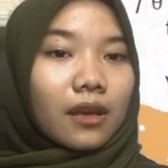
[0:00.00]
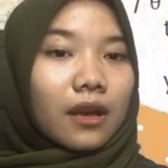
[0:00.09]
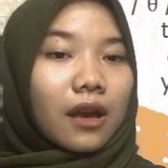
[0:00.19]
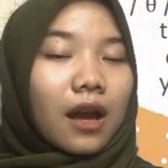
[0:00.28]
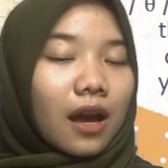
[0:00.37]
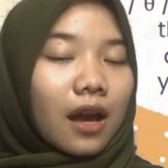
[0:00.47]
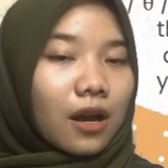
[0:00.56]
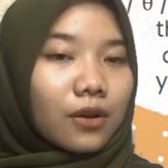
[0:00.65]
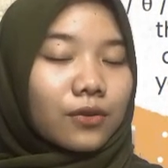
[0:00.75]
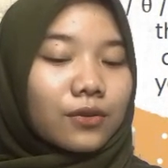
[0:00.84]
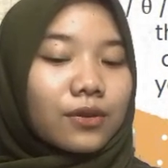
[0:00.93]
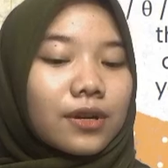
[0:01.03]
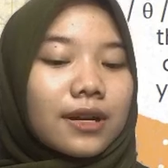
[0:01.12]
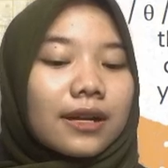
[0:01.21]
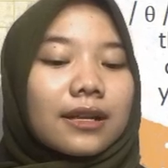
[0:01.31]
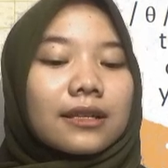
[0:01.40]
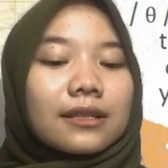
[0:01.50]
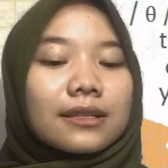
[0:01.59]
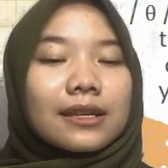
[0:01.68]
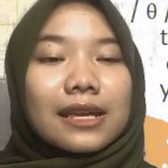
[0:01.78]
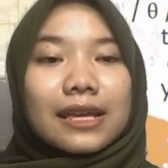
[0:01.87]
How
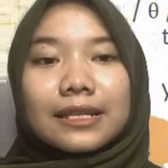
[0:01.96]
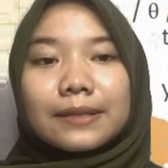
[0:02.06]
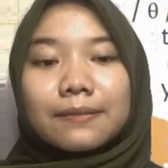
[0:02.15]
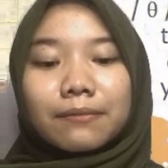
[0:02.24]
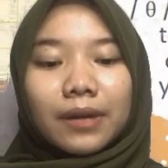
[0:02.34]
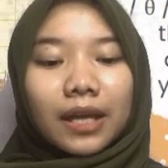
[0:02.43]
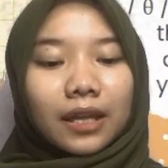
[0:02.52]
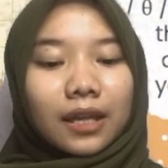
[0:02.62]
th is made?